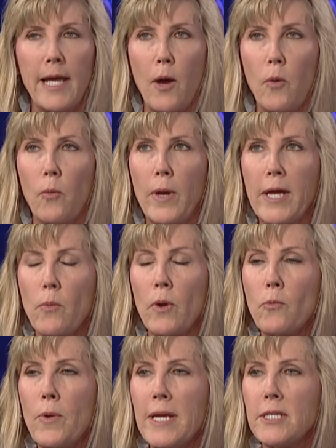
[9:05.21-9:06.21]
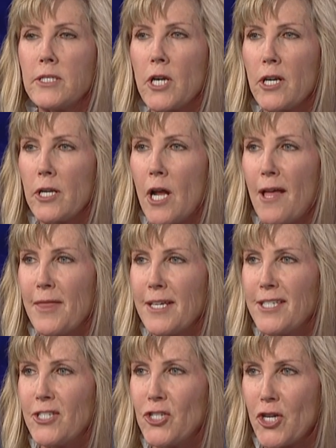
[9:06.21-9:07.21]
Yeah. Well, when we started on
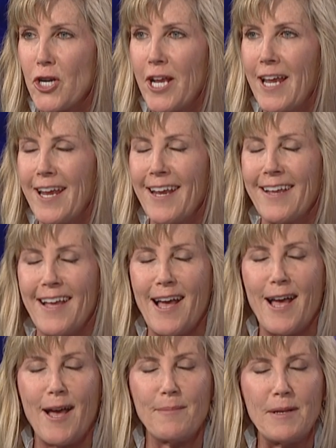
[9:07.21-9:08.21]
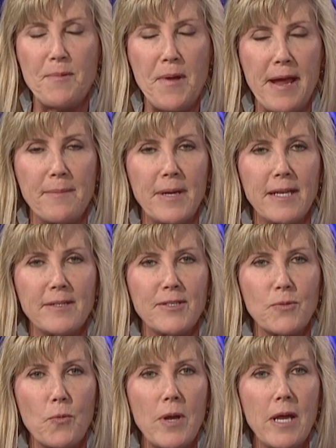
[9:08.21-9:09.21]
this journey in
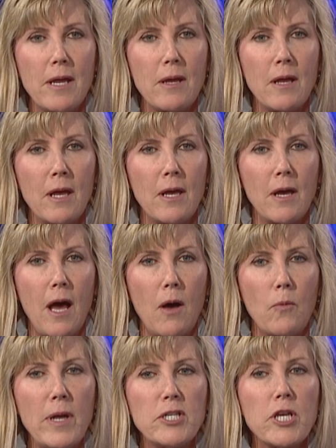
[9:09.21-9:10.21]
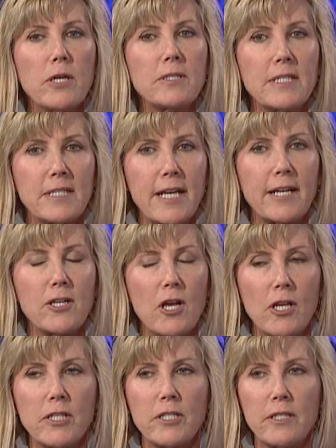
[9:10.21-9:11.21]
payments, we chose the
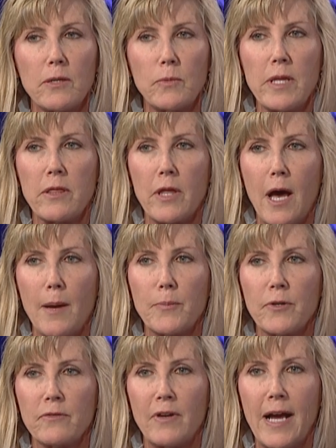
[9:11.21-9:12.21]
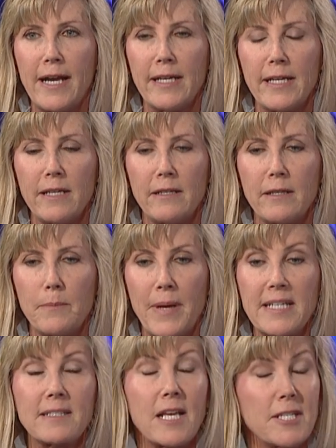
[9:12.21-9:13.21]
technology that we thought provided the
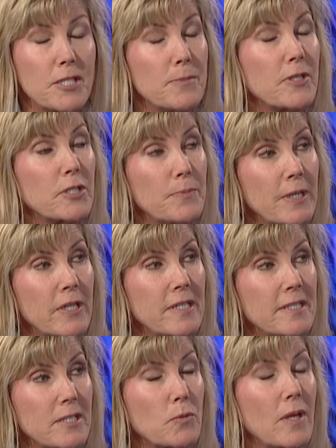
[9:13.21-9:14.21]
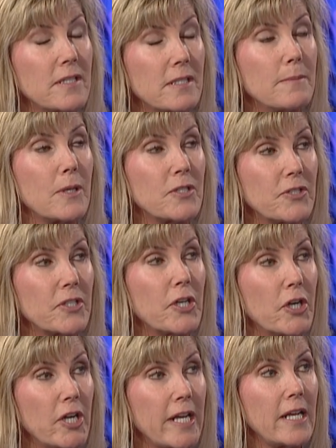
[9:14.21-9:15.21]
best customer experience as well as the most
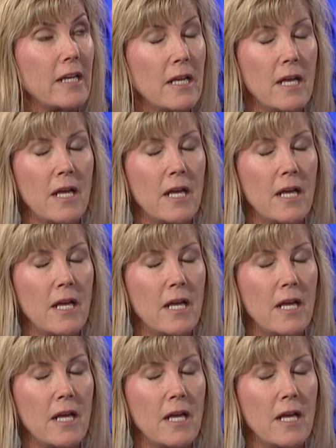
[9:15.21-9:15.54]
security.